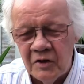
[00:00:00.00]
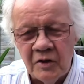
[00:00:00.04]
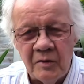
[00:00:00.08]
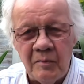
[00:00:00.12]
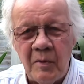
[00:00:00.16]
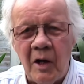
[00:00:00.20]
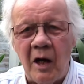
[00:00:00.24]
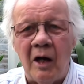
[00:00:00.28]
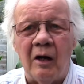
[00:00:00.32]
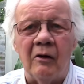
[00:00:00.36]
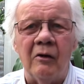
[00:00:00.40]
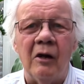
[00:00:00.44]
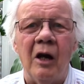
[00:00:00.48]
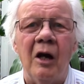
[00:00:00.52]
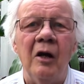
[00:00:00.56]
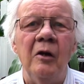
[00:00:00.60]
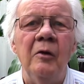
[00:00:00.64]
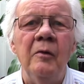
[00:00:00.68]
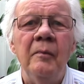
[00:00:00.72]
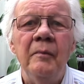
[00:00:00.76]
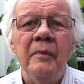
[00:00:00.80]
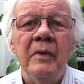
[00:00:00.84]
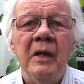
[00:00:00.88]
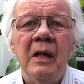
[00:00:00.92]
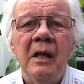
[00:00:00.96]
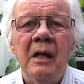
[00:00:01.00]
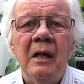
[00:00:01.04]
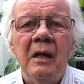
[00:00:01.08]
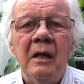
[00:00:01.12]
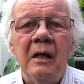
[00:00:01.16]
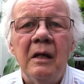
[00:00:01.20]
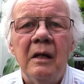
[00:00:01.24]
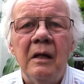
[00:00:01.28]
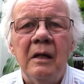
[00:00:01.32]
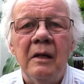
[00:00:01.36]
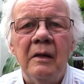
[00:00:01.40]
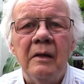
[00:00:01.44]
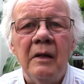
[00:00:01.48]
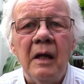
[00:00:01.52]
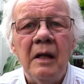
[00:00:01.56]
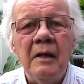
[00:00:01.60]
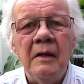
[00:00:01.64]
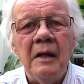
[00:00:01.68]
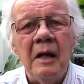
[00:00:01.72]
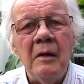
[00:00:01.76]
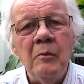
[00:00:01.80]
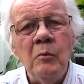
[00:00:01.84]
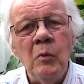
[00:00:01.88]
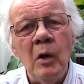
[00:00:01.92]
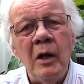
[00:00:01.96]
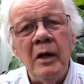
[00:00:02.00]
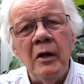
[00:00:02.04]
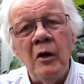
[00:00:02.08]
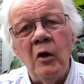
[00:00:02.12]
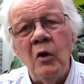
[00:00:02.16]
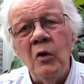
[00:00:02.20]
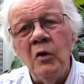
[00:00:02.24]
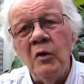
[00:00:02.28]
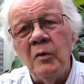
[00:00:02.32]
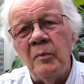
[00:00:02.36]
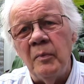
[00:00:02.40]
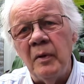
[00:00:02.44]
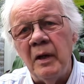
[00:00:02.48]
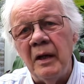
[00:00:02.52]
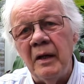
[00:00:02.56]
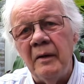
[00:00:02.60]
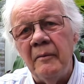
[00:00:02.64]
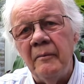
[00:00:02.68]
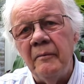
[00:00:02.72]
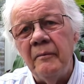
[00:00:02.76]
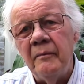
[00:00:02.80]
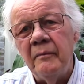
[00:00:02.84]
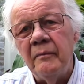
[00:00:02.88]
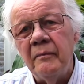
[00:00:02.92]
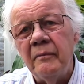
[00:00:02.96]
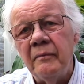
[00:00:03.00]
tomorrow. And they then went on a bit,